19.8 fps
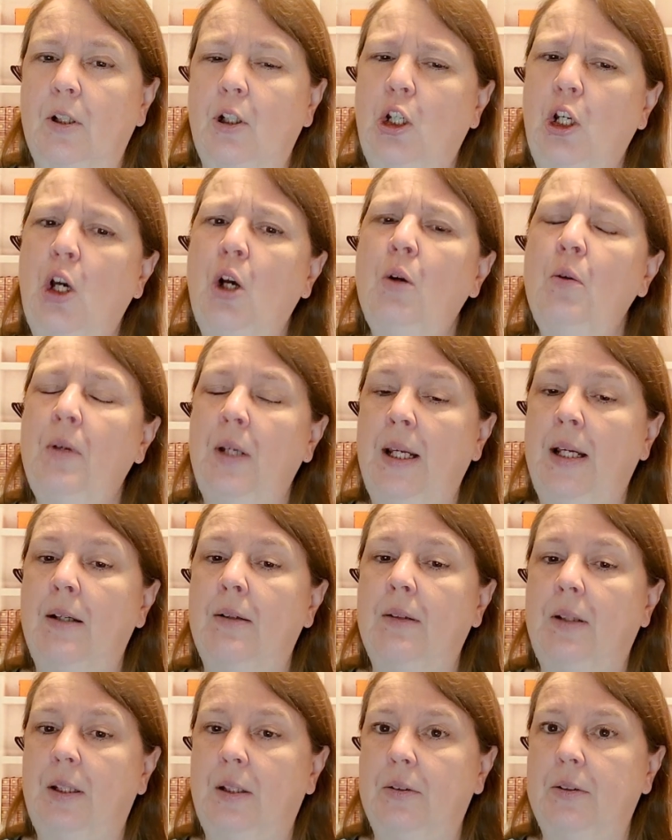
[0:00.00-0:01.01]
Go
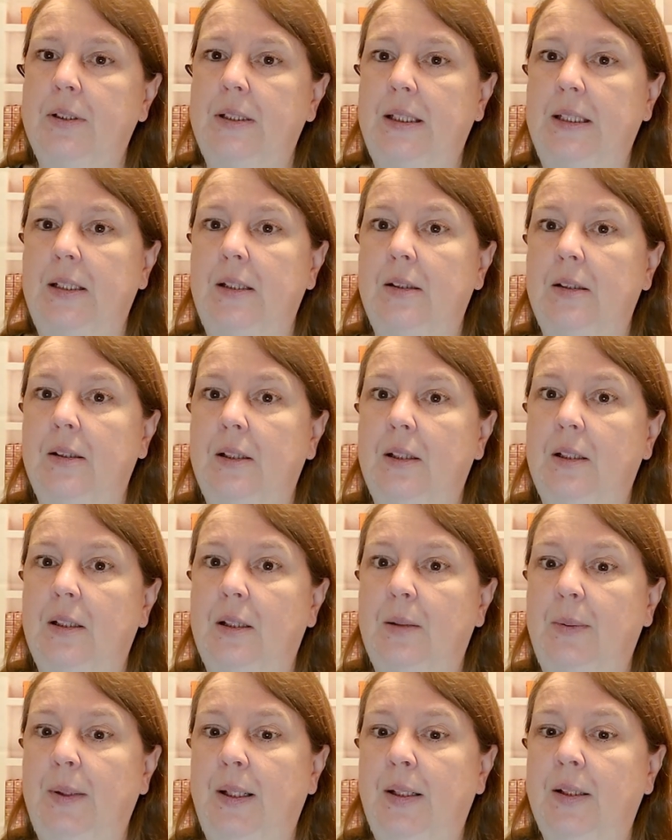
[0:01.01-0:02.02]
now, Kilty,
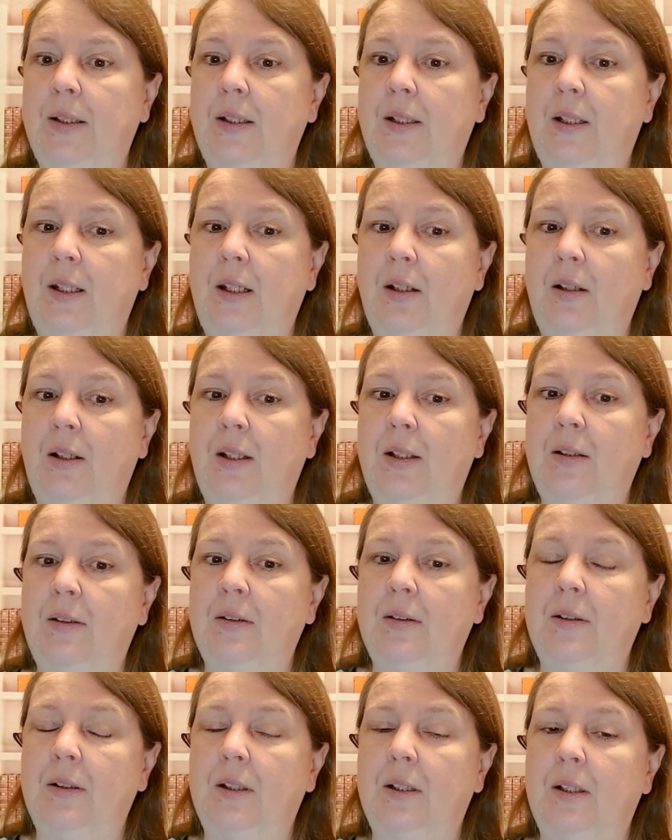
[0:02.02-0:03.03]
commanded Kirian.
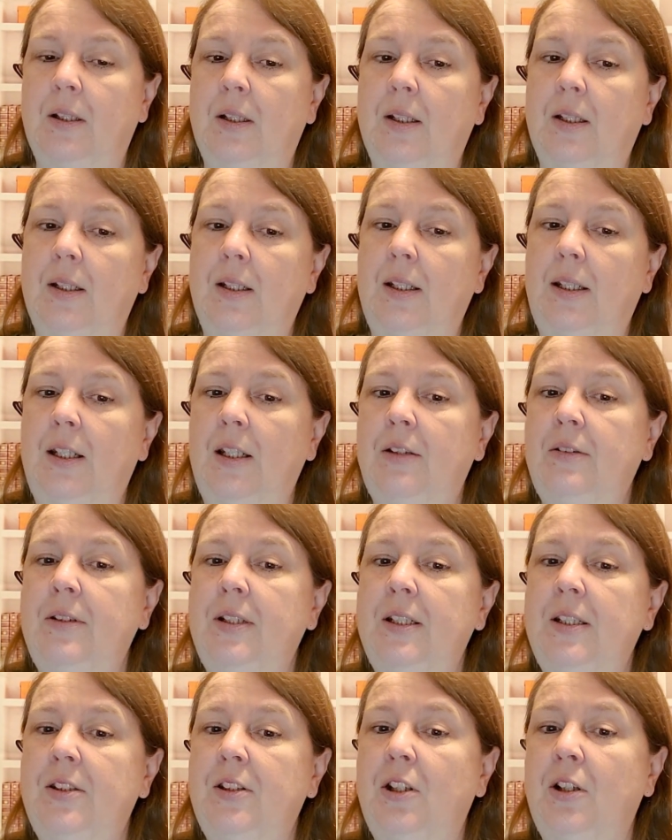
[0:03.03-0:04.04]

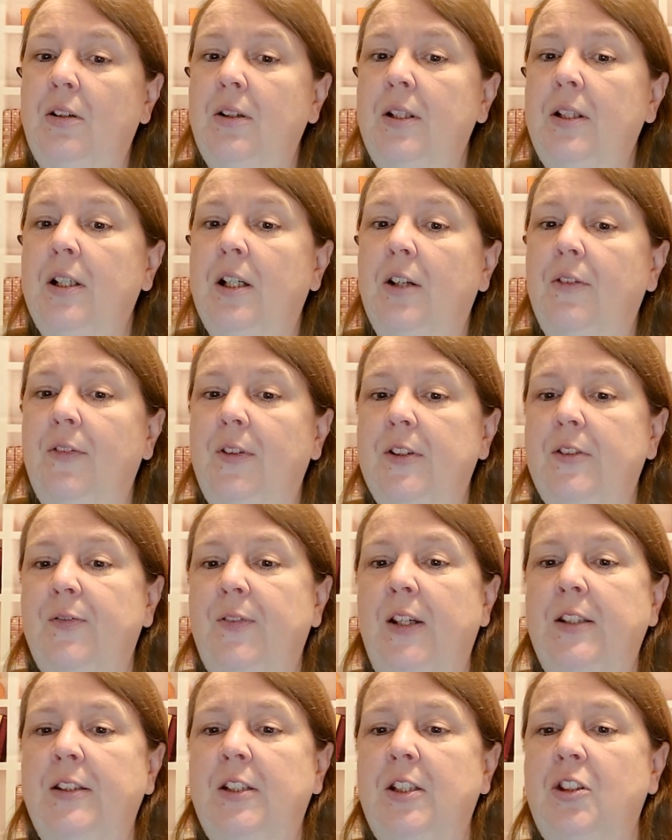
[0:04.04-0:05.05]
Kilty scurried off as
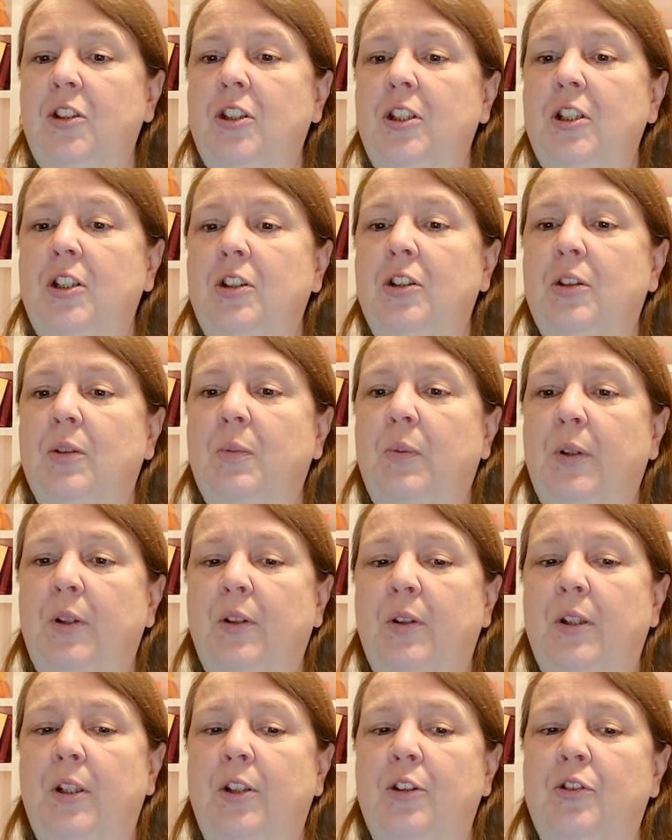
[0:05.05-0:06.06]
fast as she could with
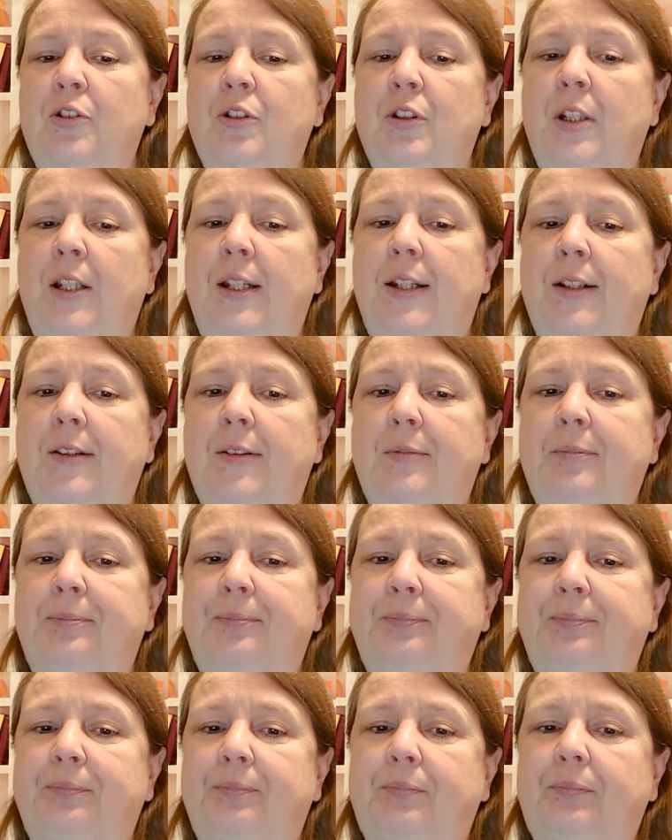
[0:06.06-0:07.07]
her injured leg.
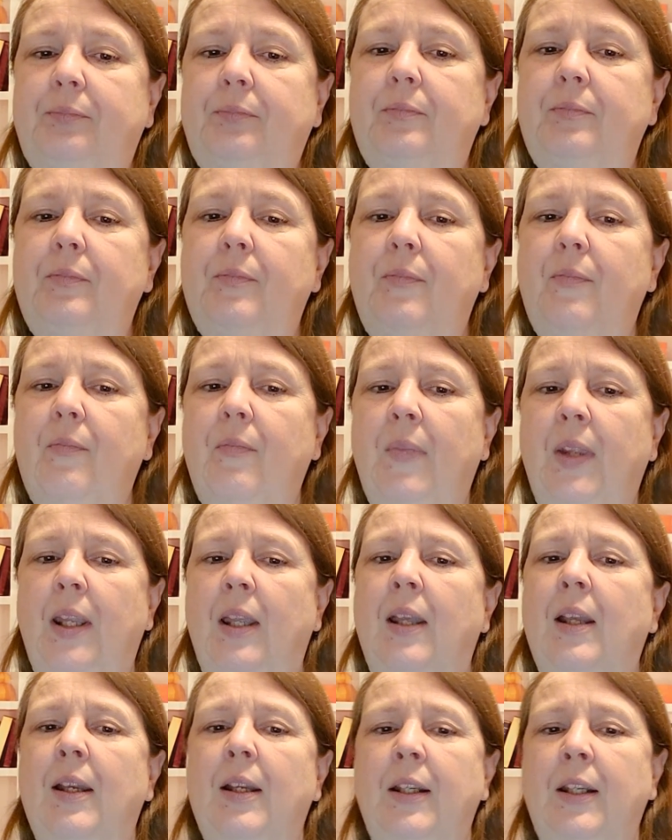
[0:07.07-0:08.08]

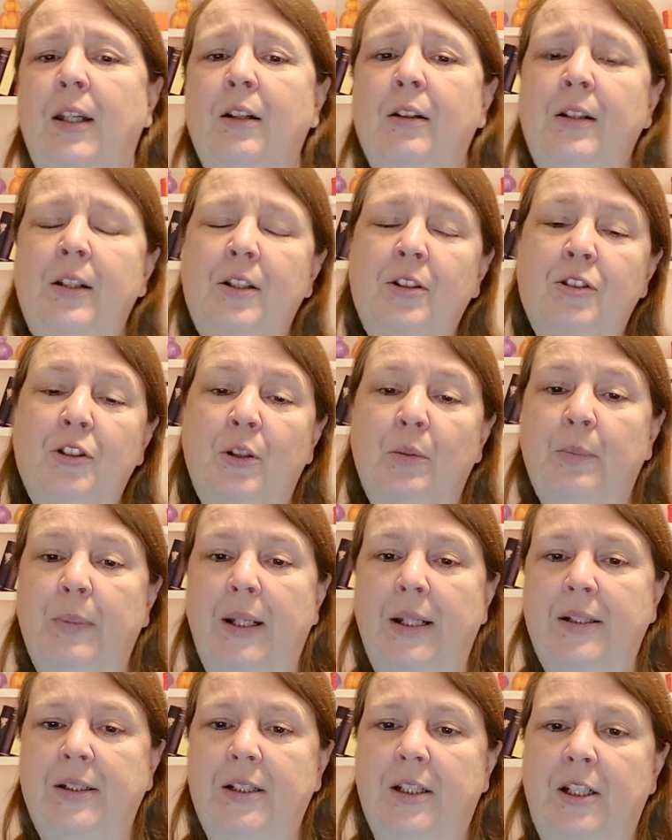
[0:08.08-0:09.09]
Kirian turned
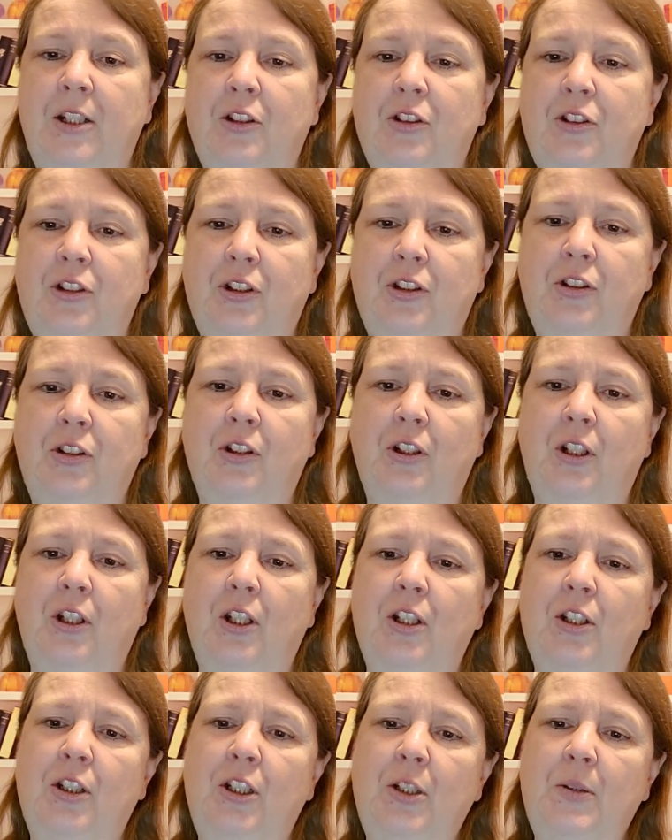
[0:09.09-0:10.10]
back to Kirsha.
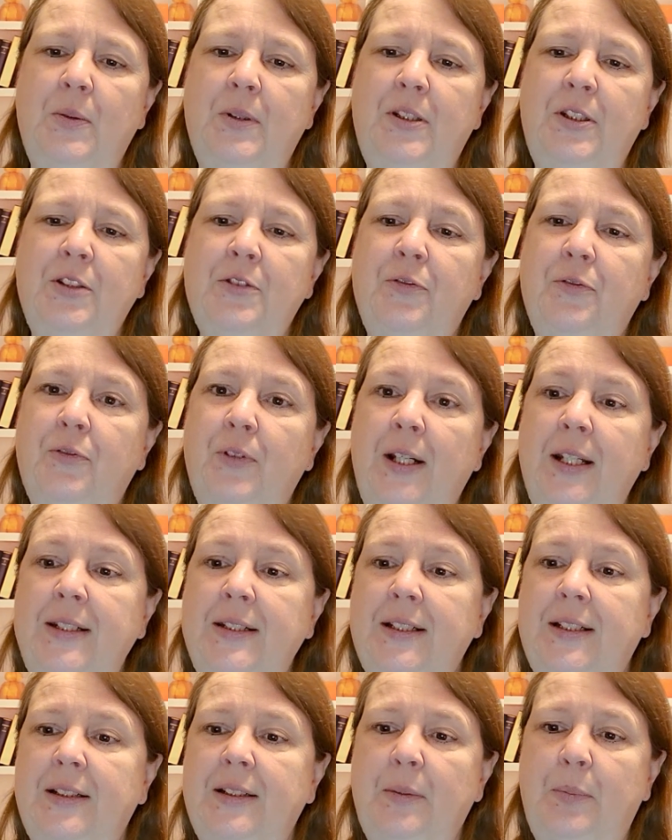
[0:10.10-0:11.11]
She was still
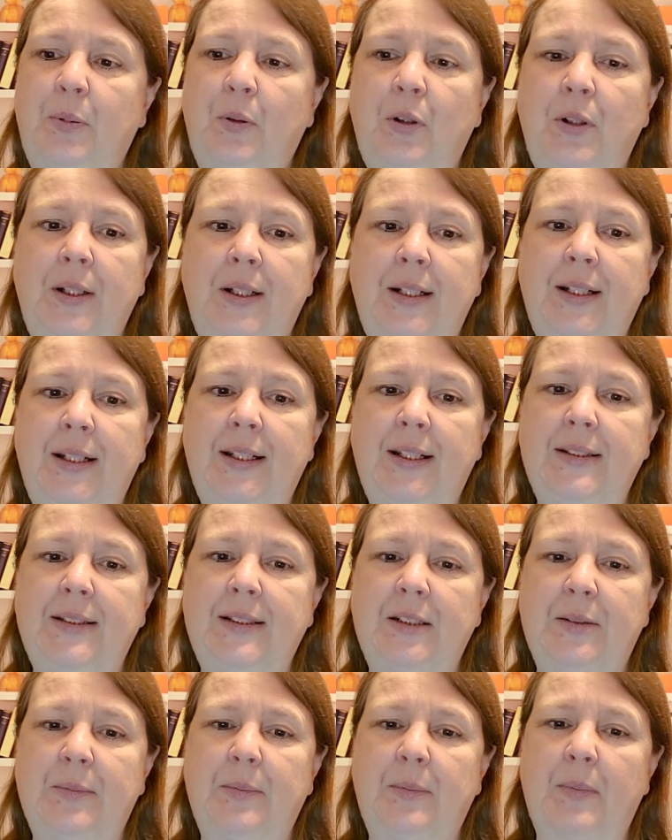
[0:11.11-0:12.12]
frantically pulling against
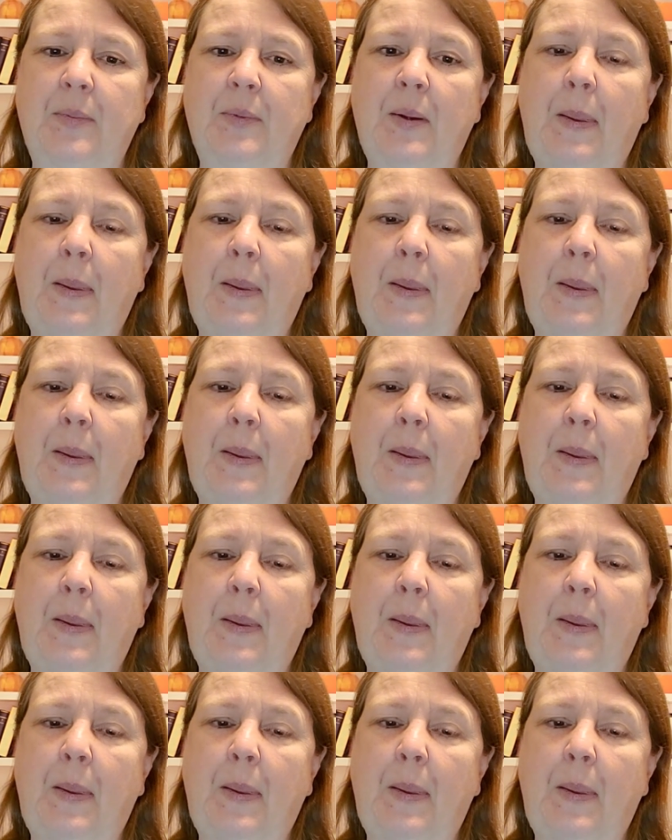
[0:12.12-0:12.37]
him.